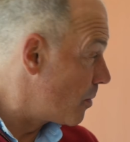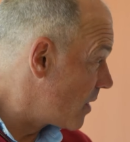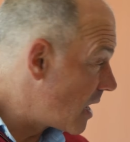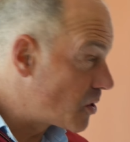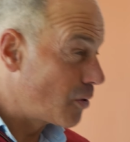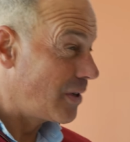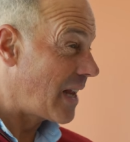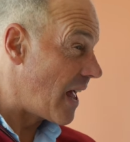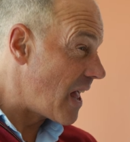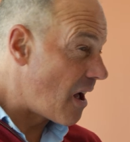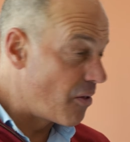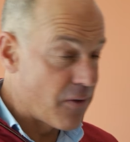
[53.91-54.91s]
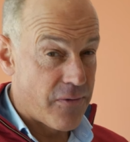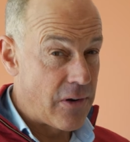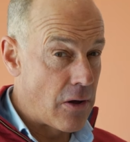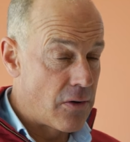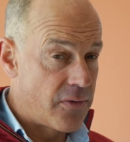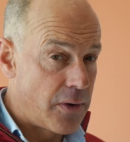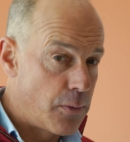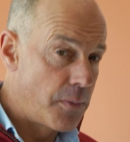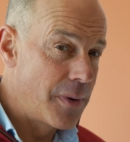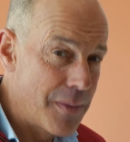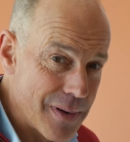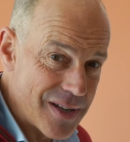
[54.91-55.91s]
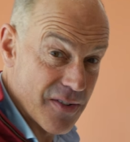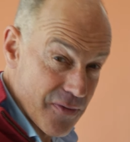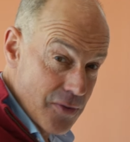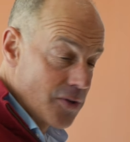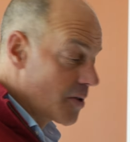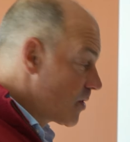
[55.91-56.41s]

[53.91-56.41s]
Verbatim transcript: but the actual layout and the flow of it would be a bit different to